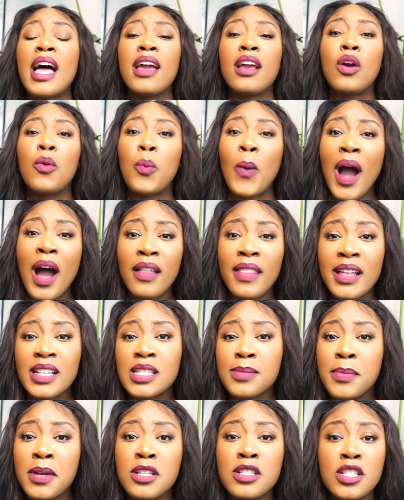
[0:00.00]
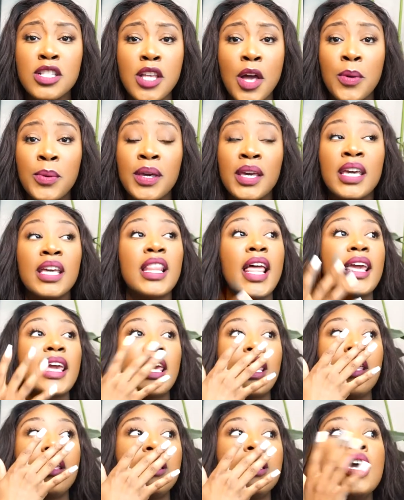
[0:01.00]
like, wow, that smells so good. Like
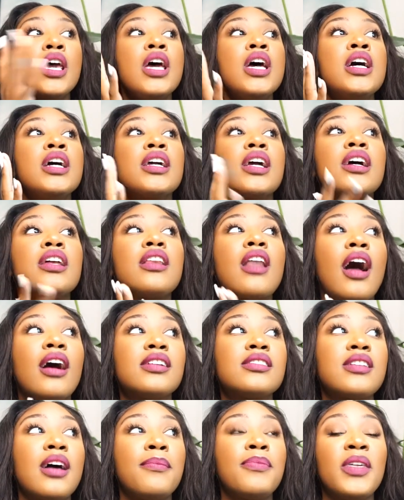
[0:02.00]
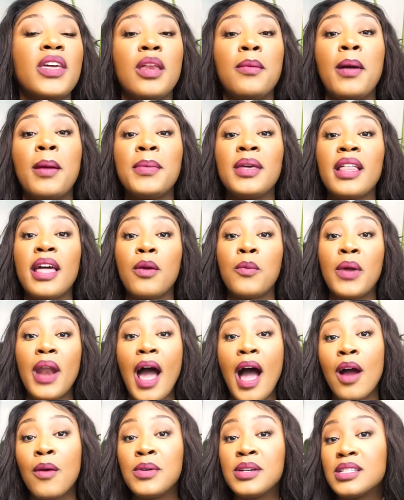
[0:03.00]
he could not stop thinking about me. Like when
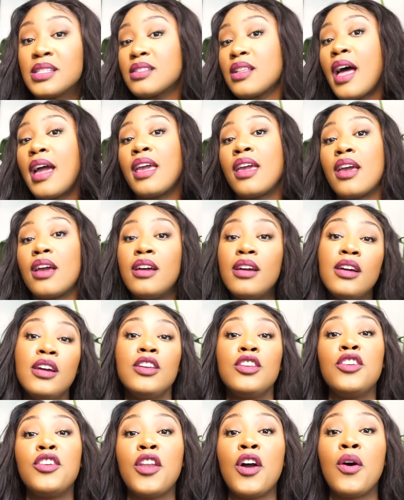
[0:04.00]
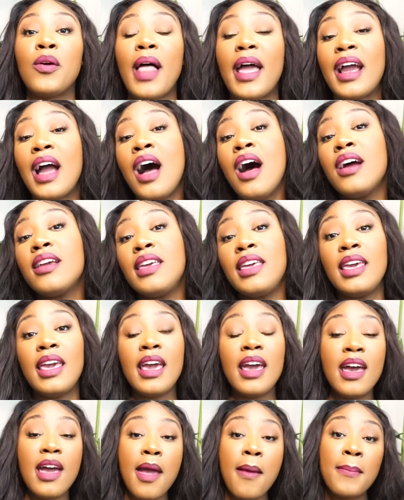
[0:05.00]
I was like you know, like hugging
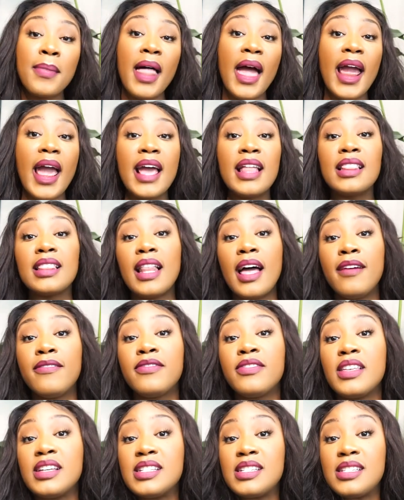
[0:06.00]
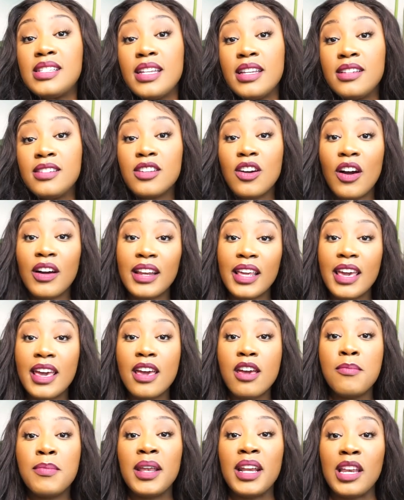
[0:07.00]
him, like it left the scent on
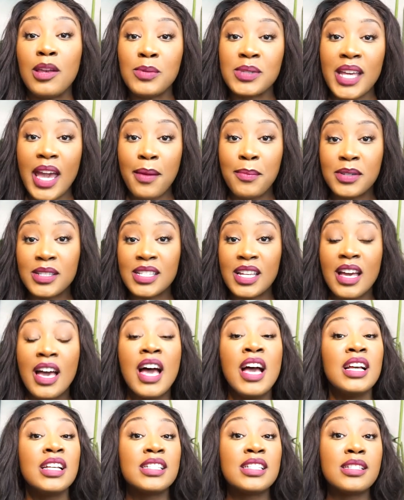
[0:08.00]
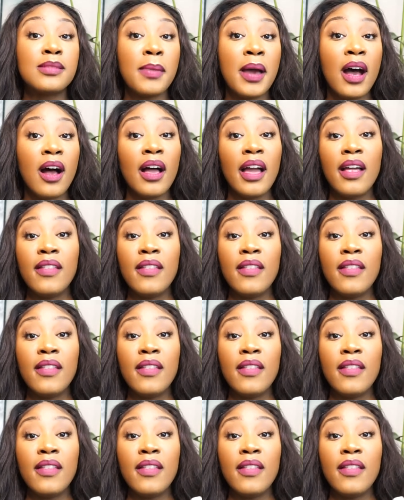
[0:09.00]
him and he was able to smell.